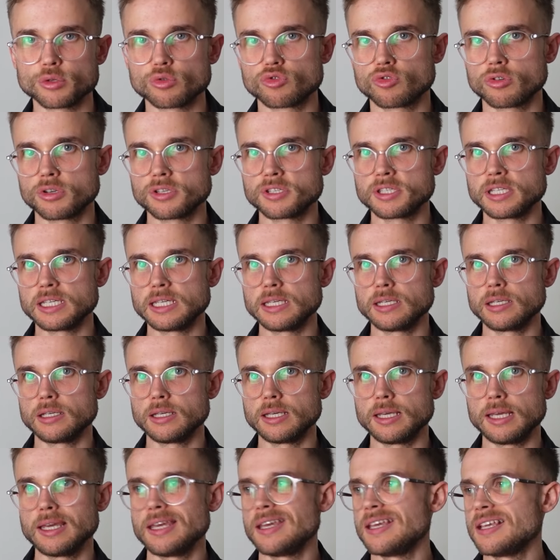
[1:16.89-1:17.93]
We're trying to see,
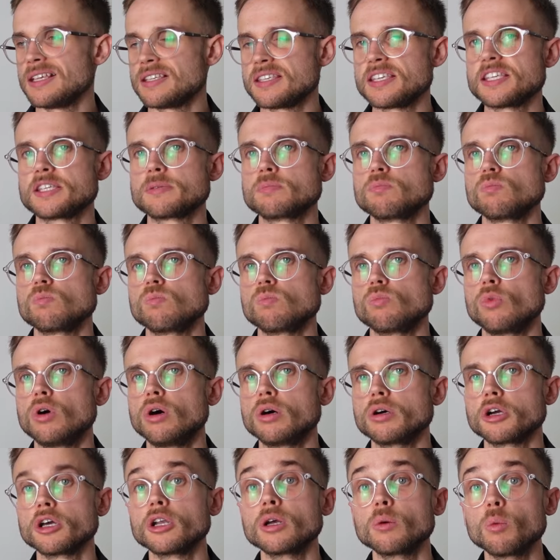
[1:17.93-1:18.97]
is this
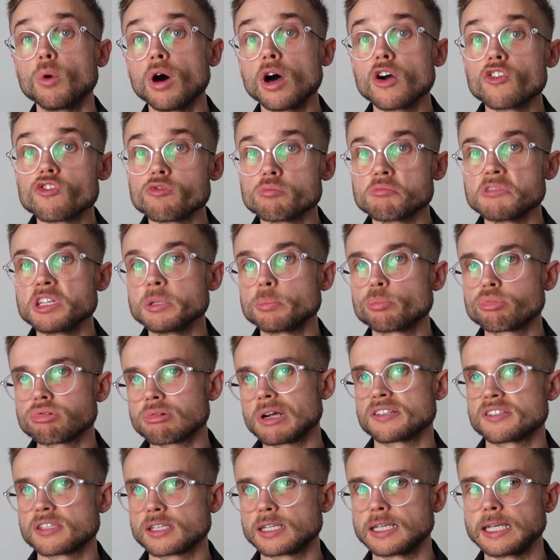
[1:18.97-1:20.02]
one going to work for me
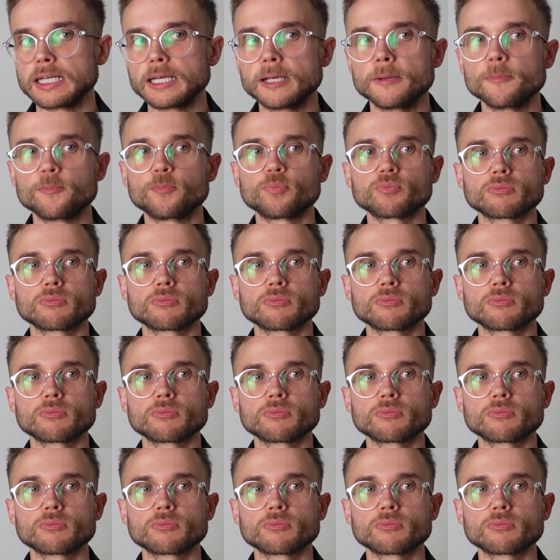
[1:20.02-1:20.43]
practically?